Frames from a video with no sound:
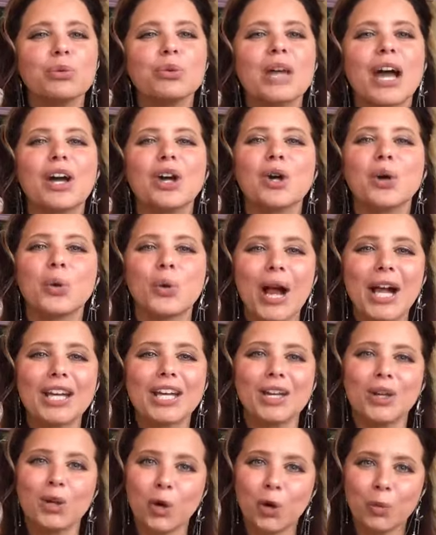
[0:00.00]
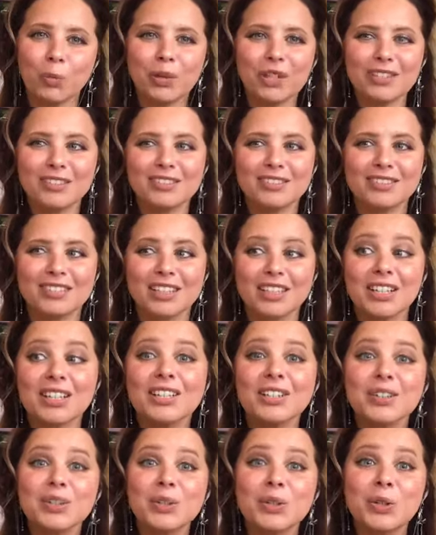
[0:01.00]
But through that cracking open,
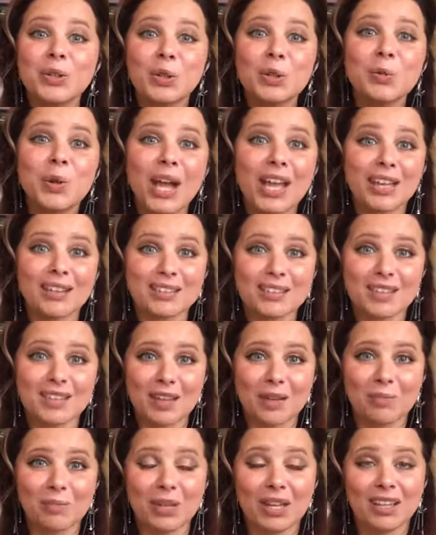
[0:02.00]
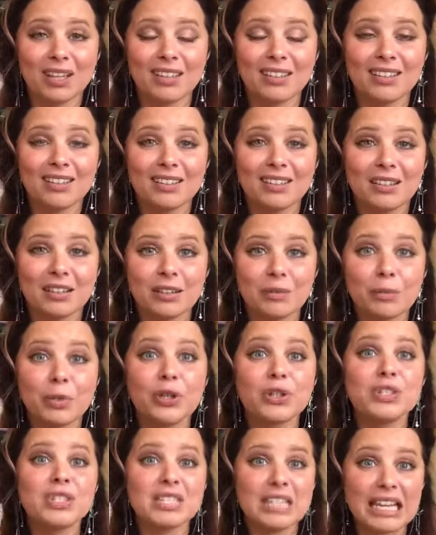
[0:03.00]
new ways can be
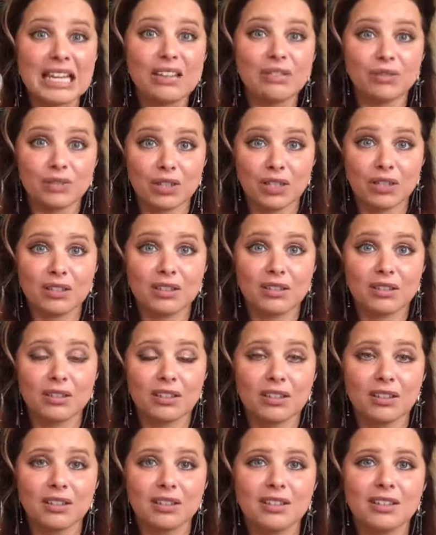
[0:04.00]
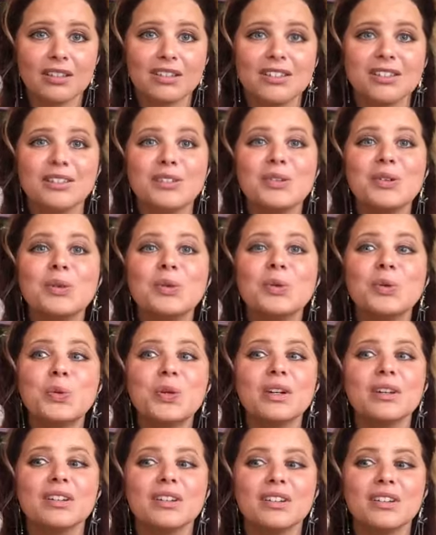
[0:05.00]
perceived.
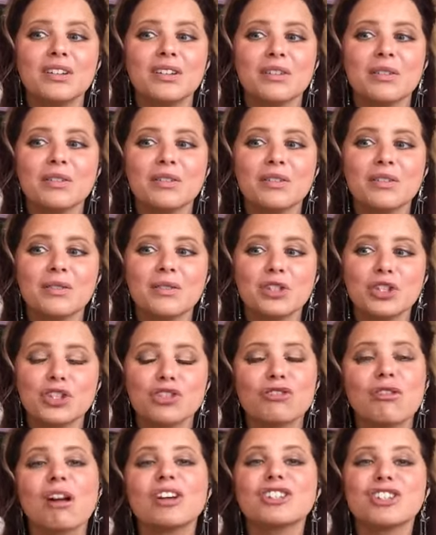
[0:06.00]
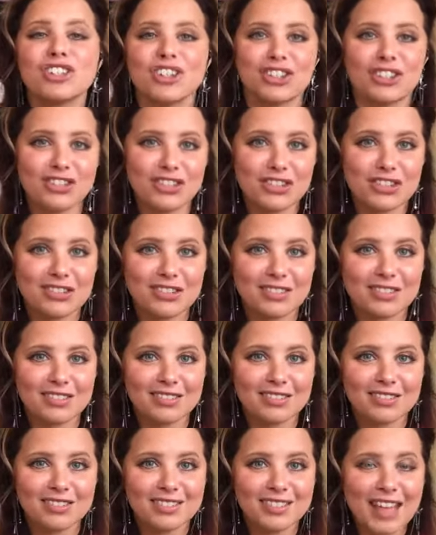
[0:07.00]
New
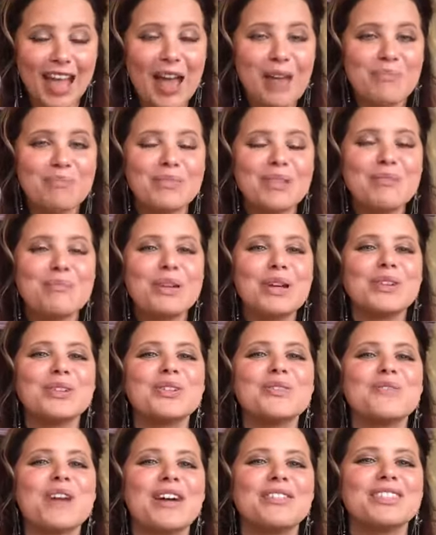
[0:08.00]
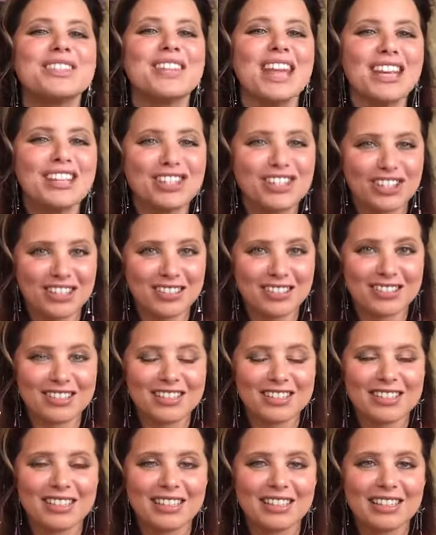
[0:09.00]
structures can be built. New
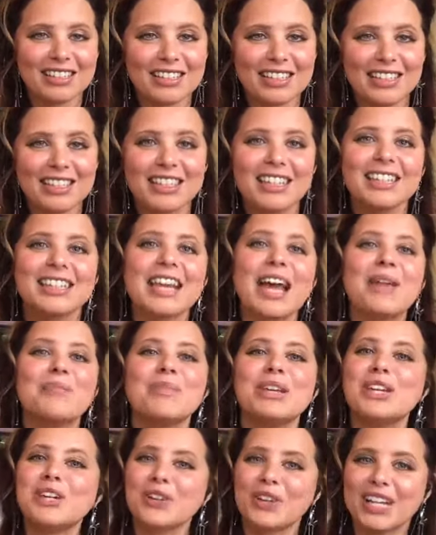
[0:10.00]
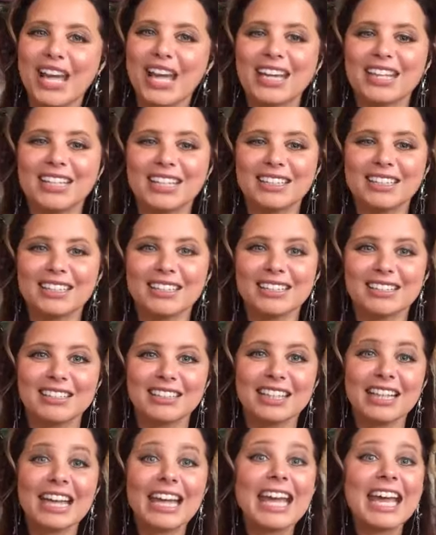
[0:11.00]
foundations can be created.